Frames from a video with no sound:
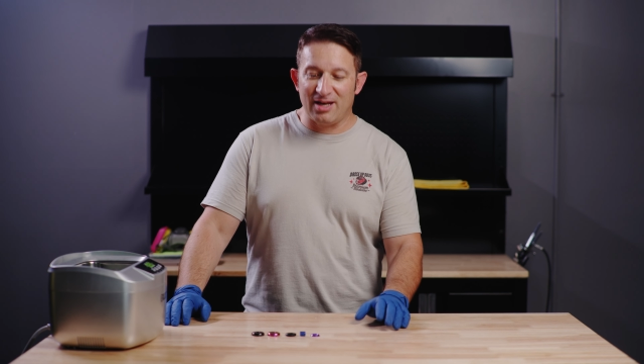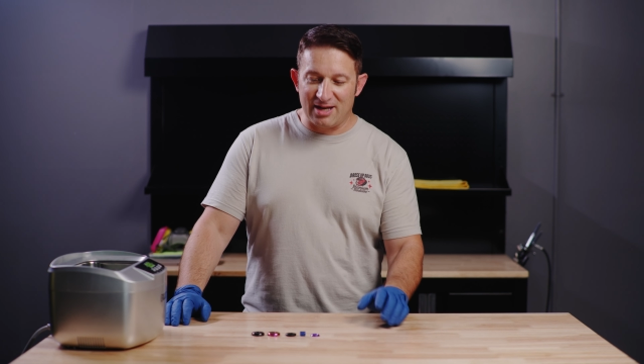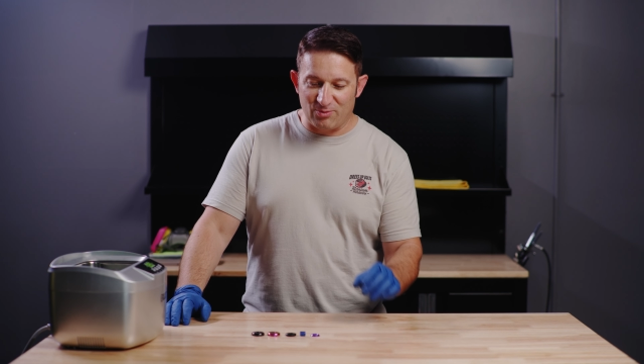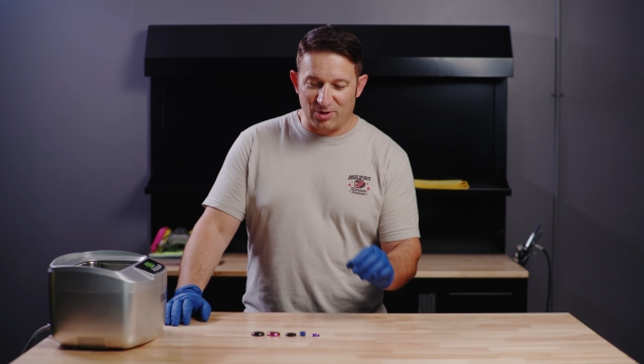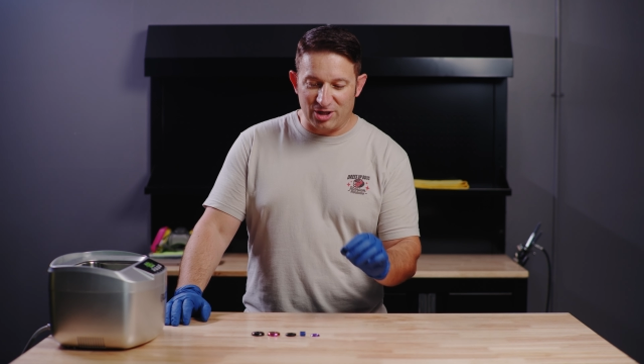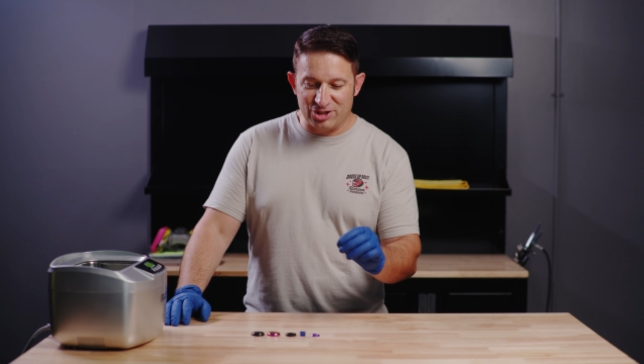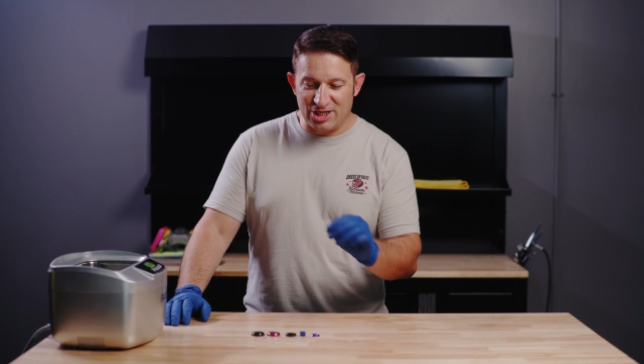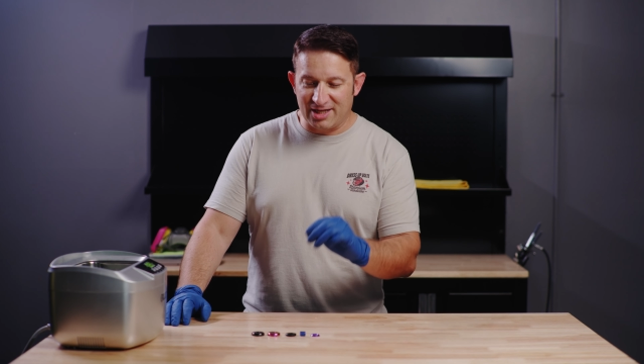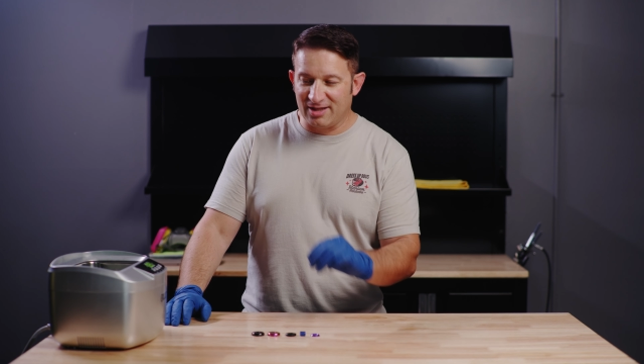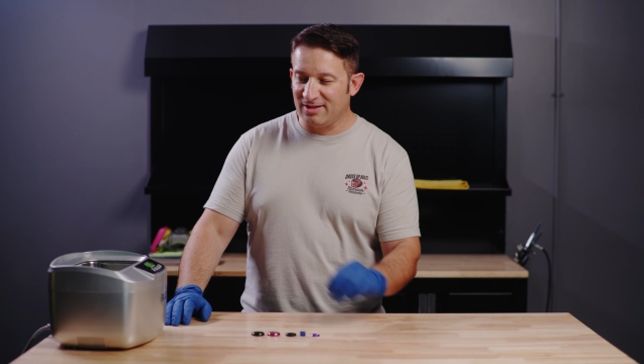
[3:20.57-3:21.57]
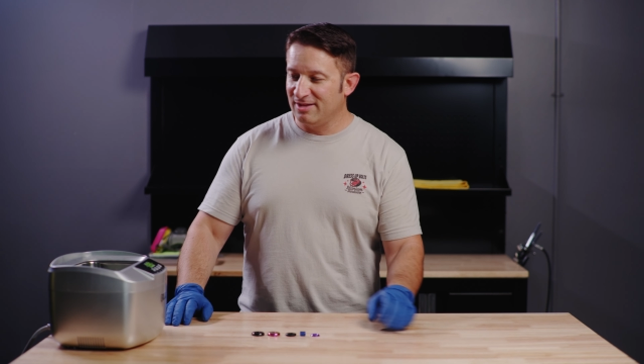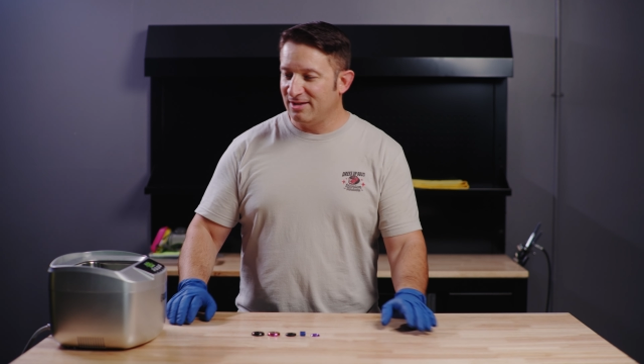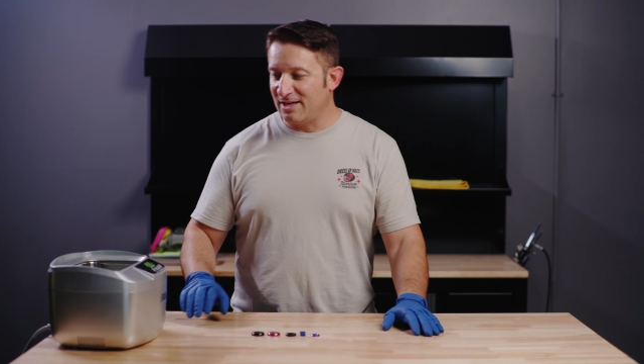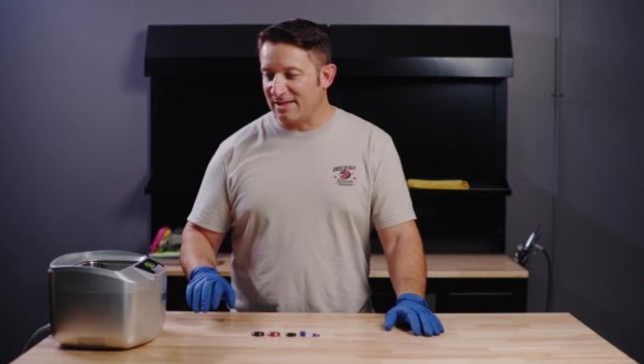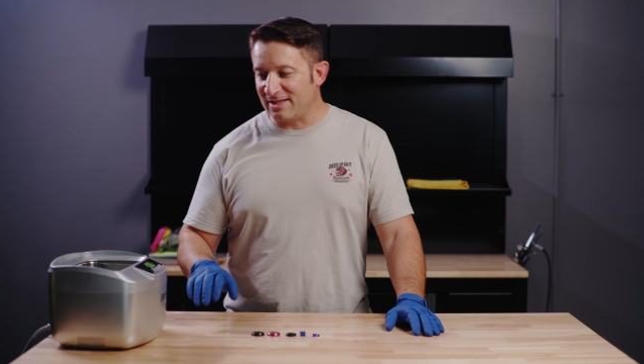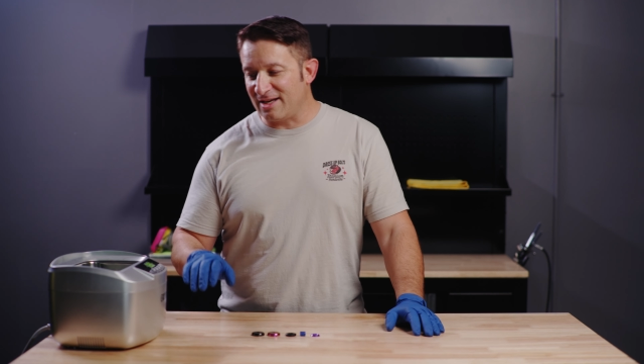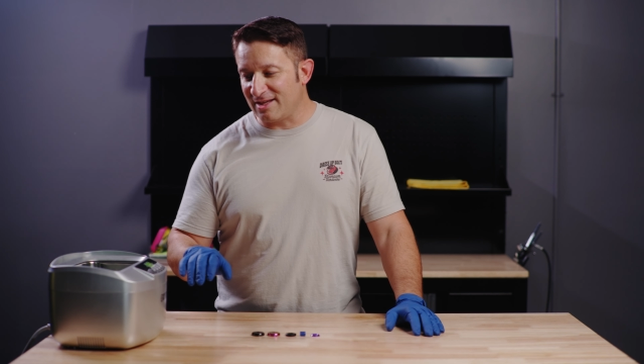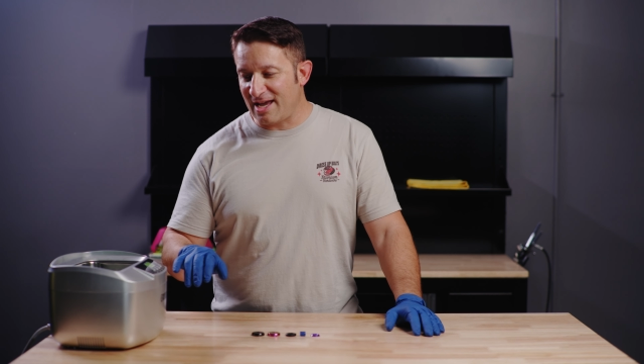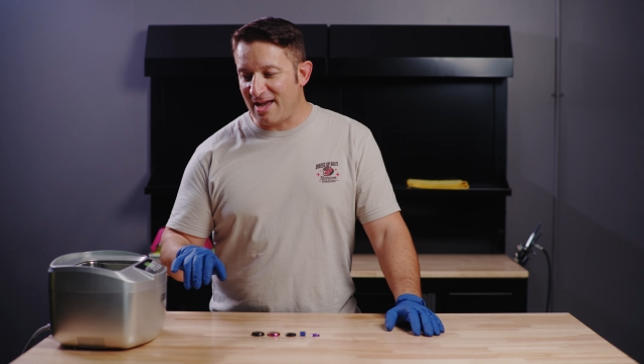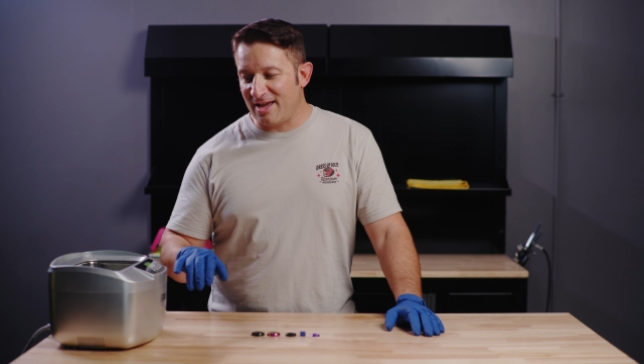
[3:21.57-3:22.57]
and then we're going to check it at the end
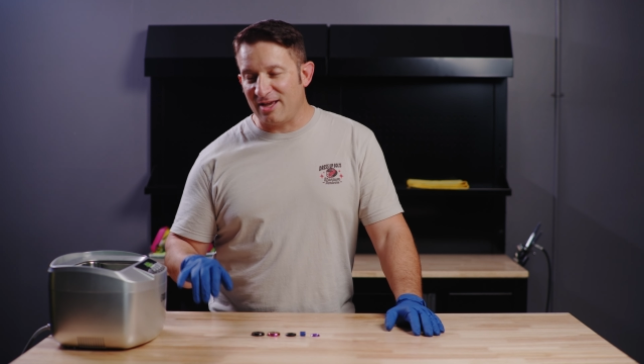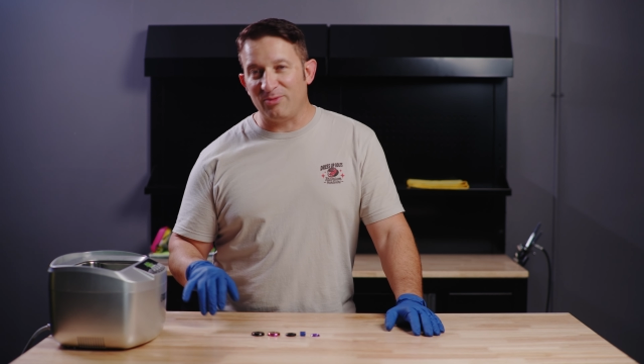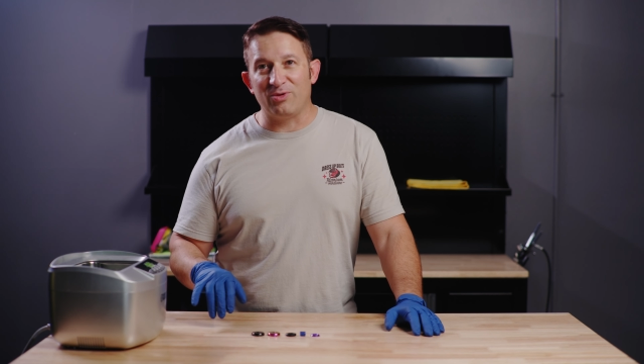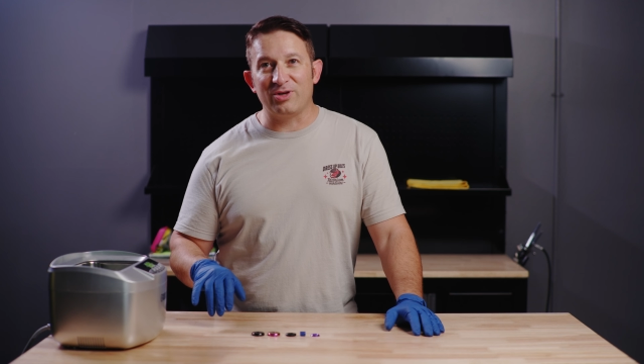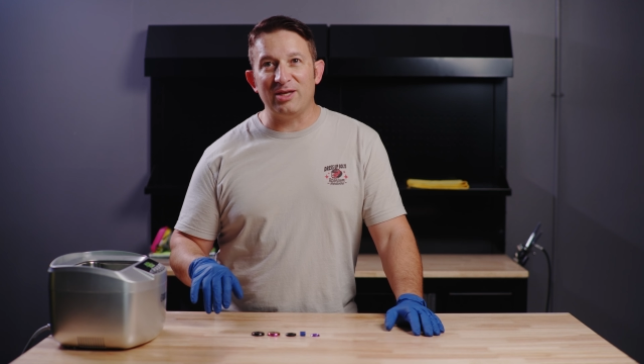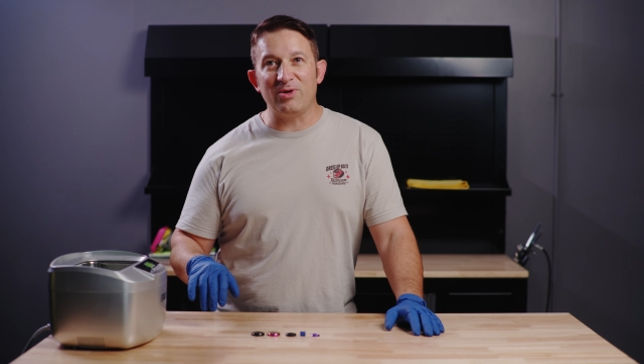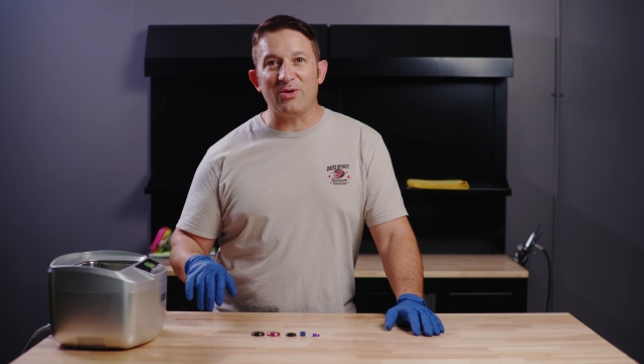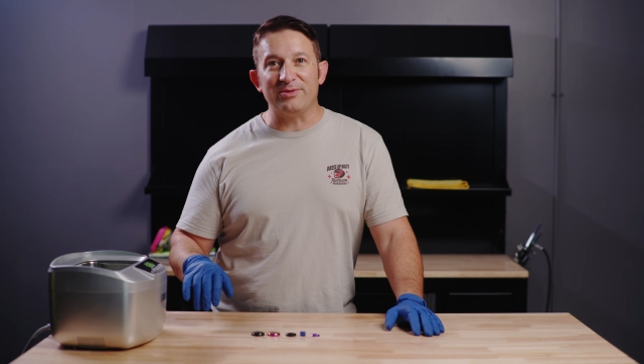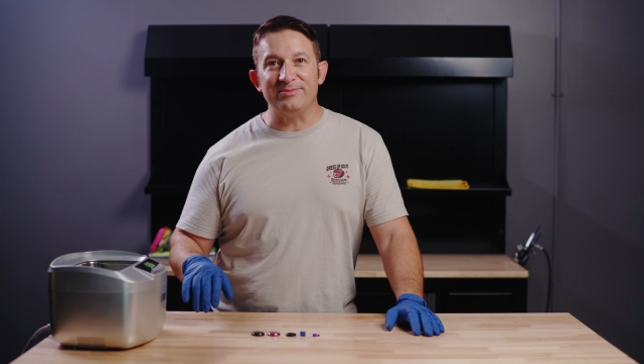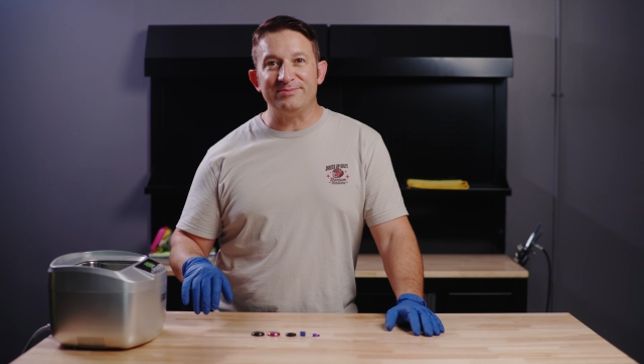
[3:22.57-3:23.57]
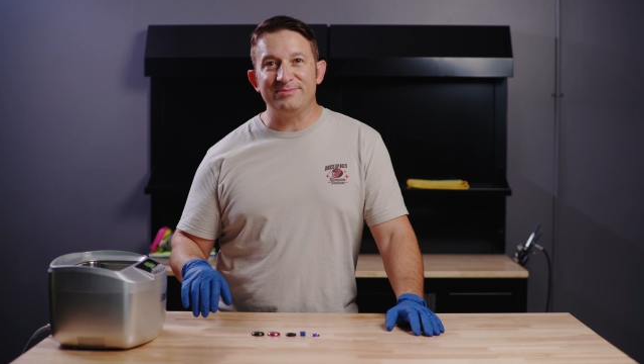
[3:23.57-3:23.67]
of that, and we'll keep going.